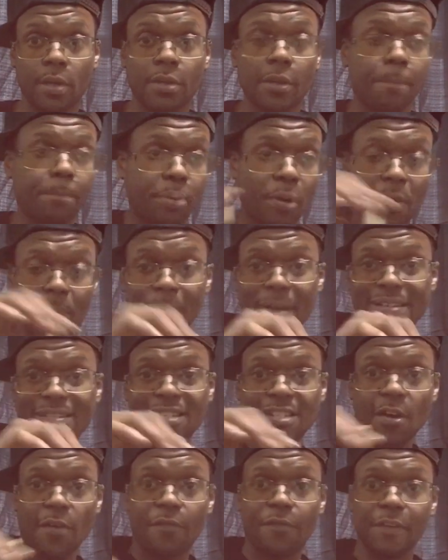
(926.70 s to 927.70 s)
To put
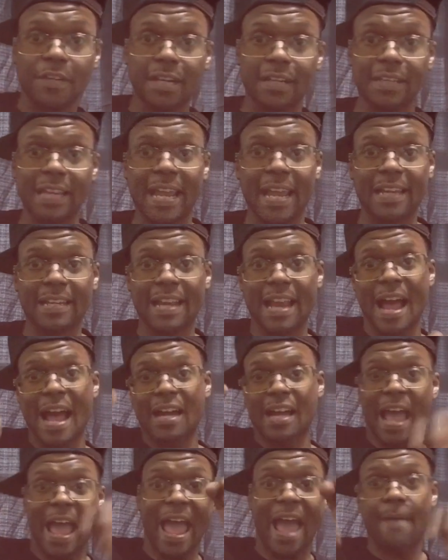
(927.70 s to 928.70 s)
myself in a lane that
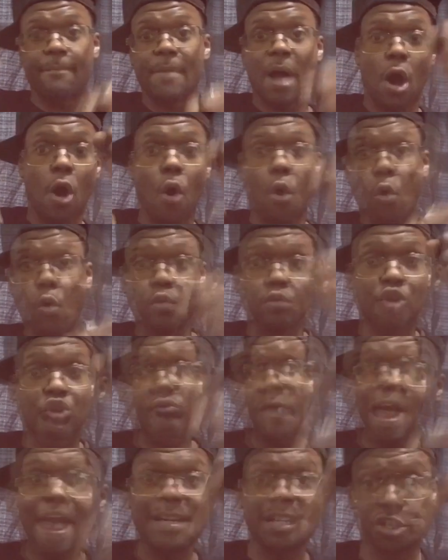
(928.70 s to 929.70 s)
I can have my I'm own in, I'm
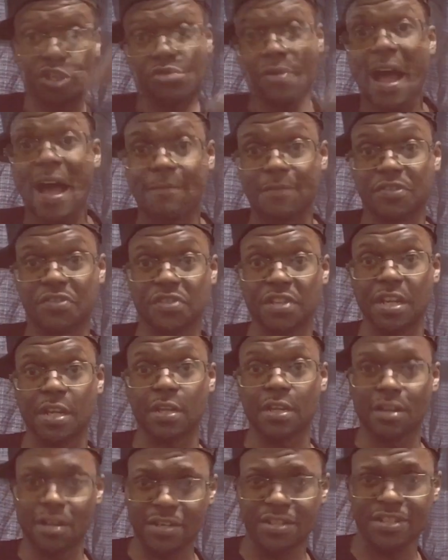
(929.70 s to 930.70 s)
driver. in the driver's seat.
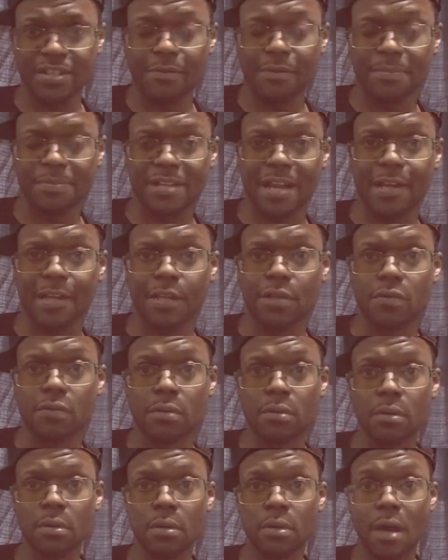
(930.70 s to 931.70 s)
You understand what I'm telling you?
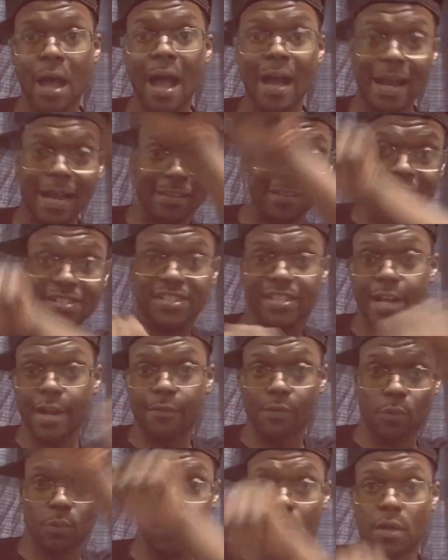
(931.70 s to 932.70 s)
I got the
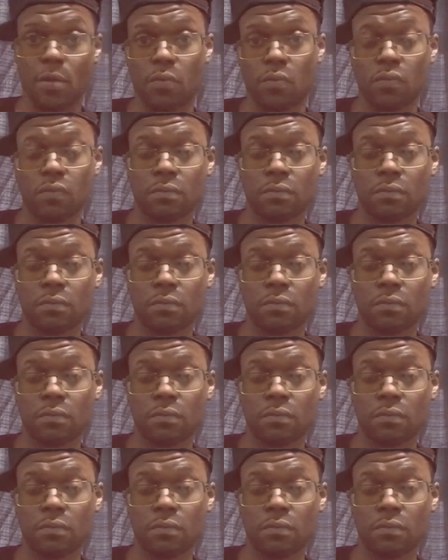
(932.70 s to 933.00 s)
steering wheel.